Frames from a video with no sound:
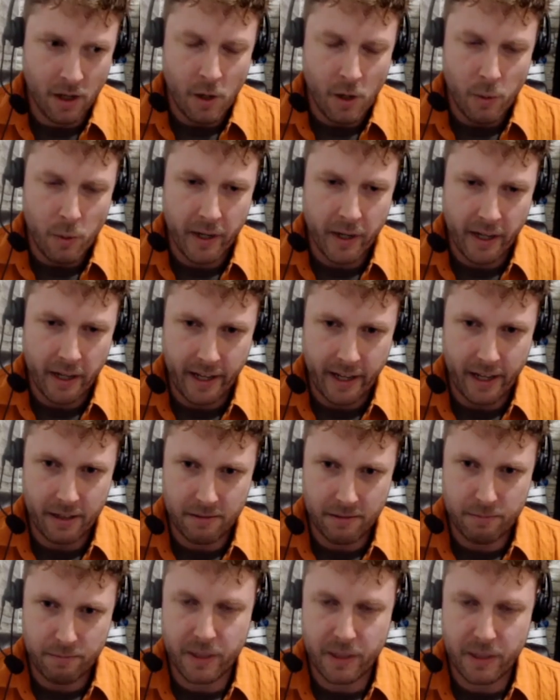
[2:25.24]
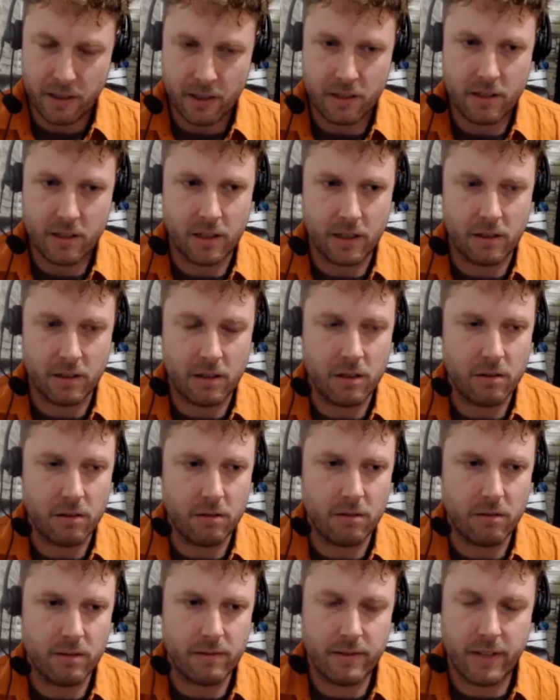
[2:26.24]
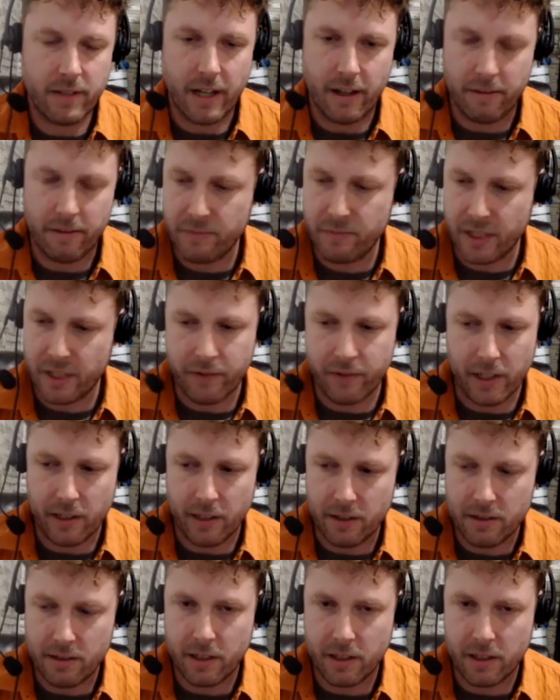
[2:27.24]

when I had been listening to various